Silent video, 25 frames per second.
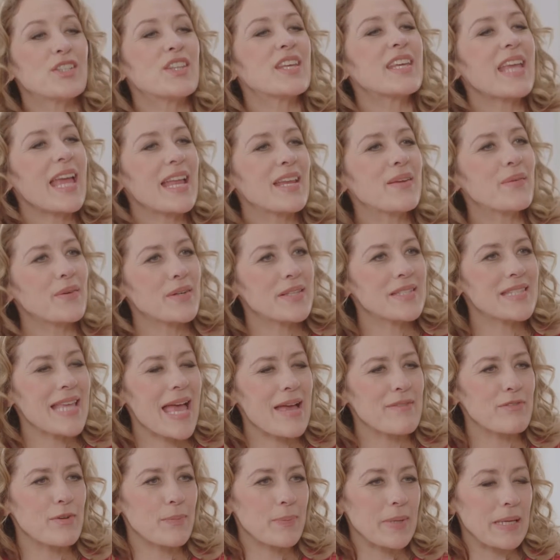you think anyone's
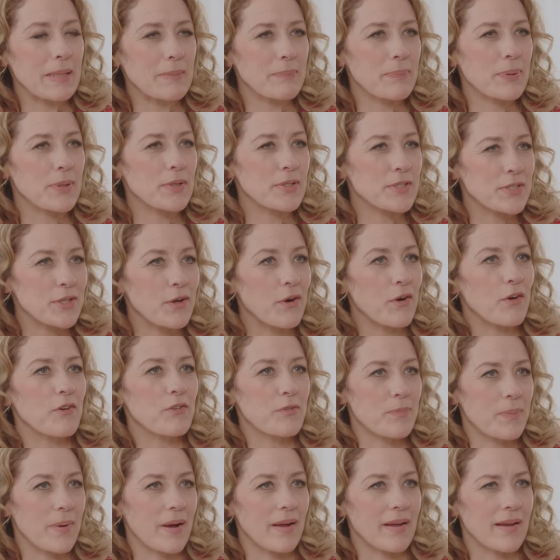ever been put
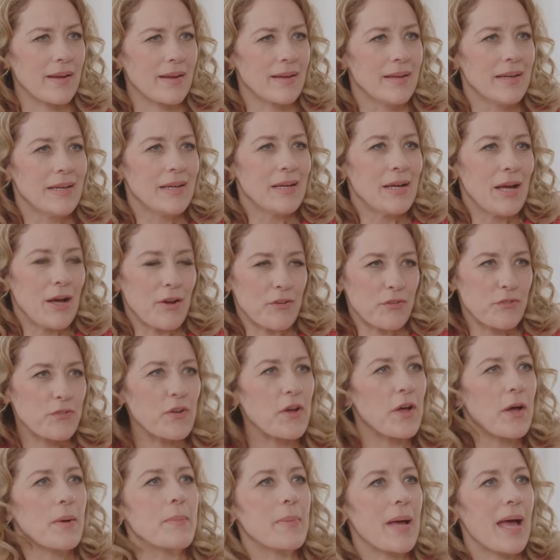off by a
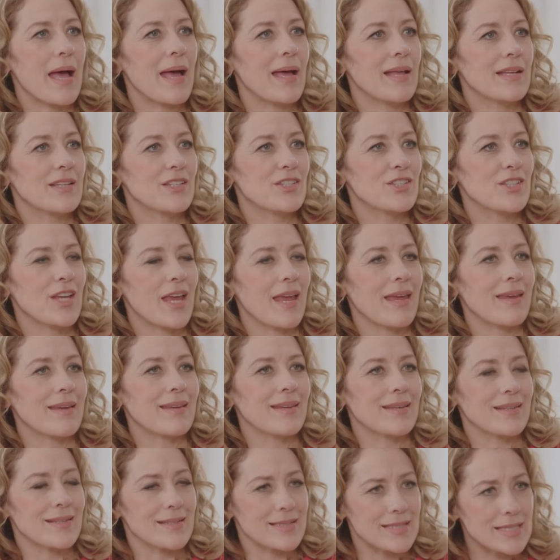firm
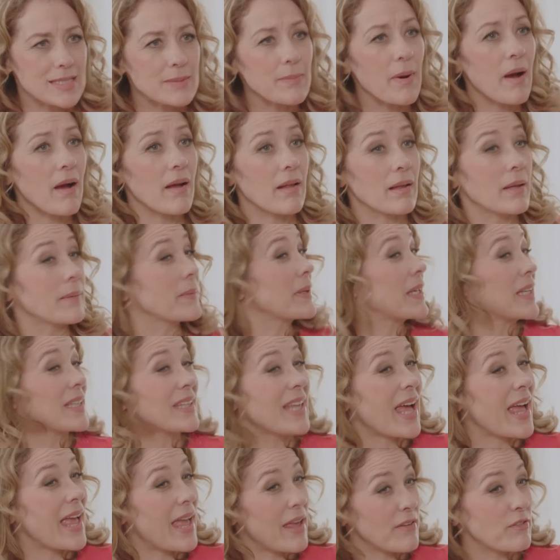handshake and a smile? And can
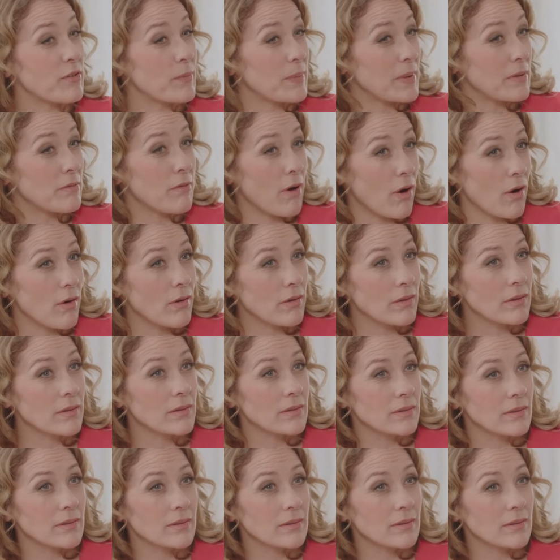that ever be wrong?